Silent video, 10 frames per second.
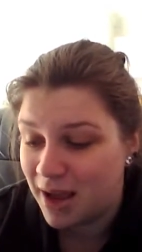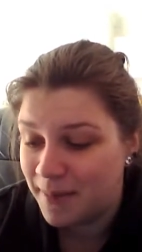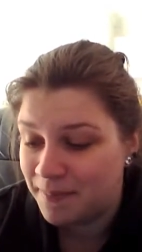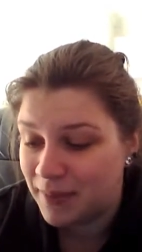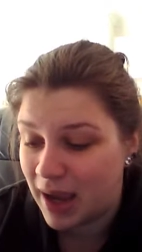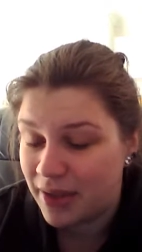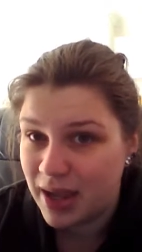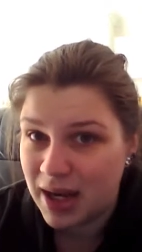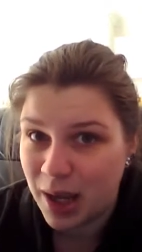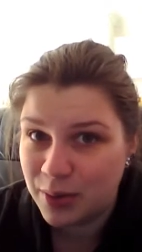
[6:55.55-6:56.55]
Um,
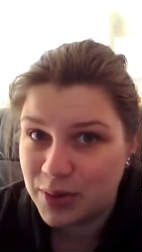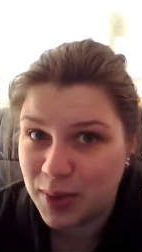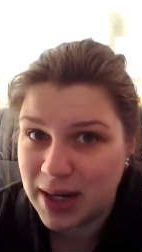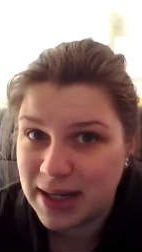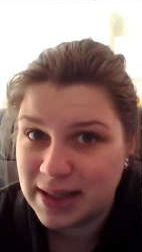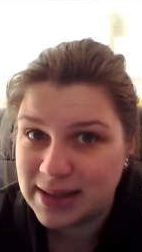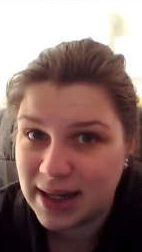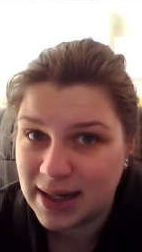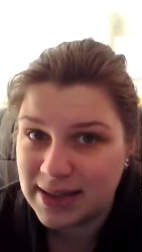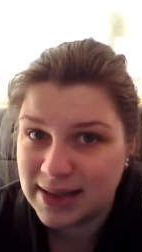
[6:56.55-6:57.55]
and then I was reading
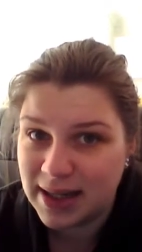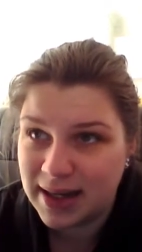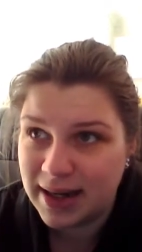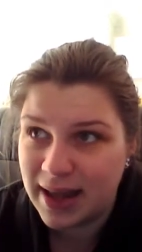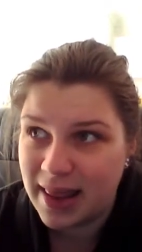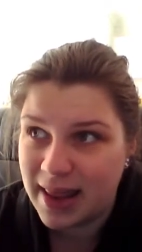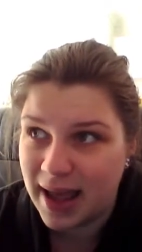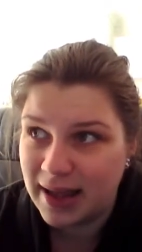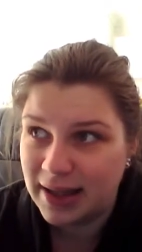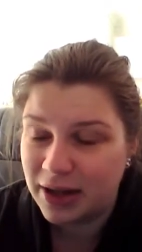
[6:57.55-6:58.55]
studies done
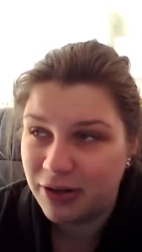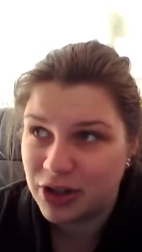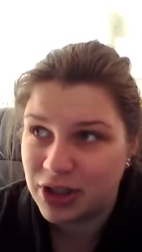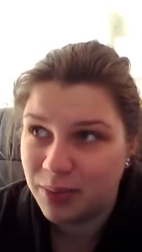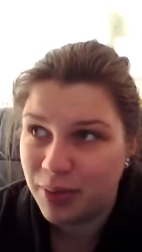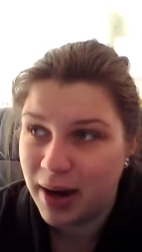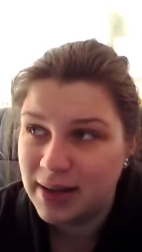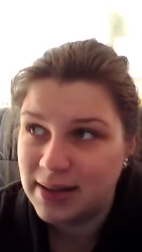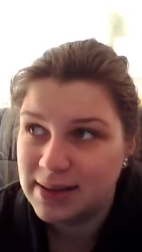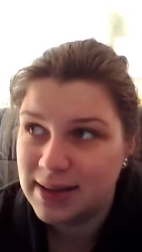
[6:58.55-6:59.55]
that licorice in
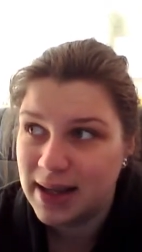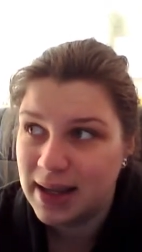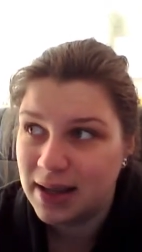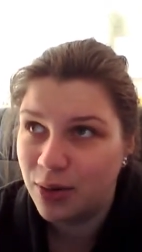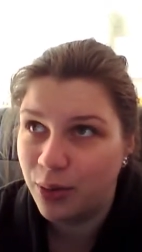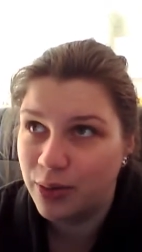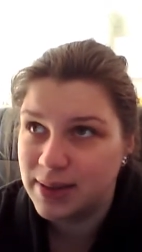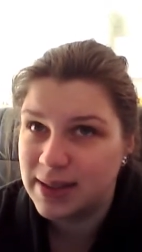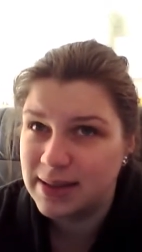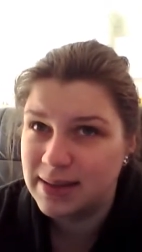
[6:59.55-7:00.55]
pregnancy
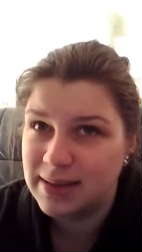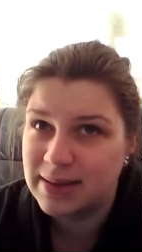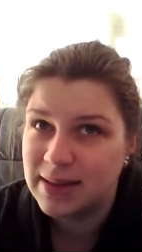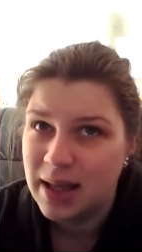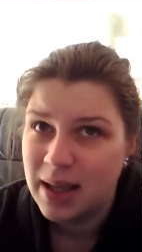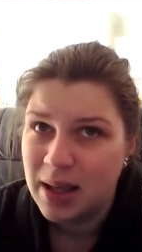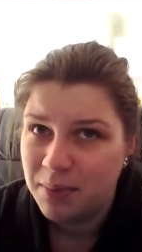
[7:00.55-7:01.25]
causes